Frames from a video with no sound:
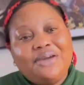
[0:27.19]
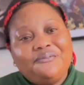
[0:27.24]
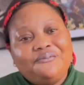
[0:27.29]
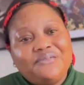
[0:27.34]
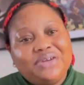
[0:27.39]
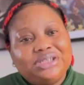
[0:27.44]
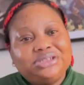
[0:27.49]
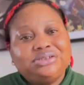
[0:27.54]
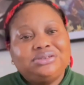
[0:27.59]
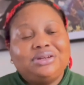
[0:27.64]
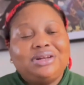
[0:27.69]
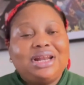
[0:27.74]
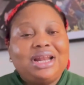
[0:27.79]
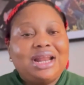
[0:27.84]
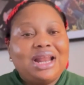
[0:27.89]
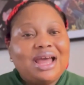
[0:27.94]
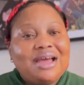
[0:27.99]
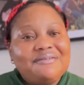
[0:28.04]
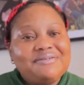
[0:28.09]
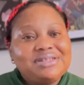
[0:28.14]
fashion,
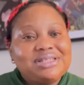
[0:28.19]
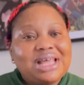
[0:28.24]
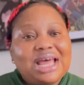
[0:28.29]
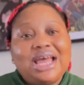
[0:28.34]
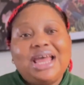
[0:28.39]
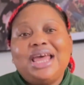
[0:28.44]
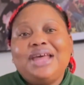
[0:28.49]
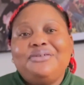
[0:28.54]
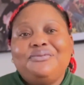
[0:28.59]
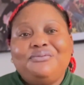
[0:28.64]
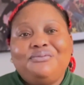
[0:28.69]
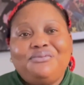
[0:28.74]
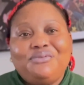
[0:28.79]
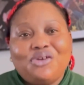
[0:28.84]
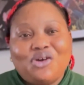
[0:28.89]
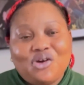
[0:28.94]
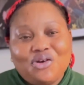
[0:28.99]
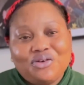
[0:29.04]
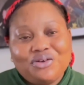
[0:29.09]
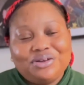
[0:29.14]
lifestyle and
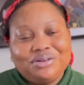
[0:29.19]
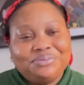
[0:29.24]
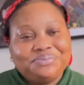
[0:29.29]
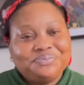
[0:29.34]
vlog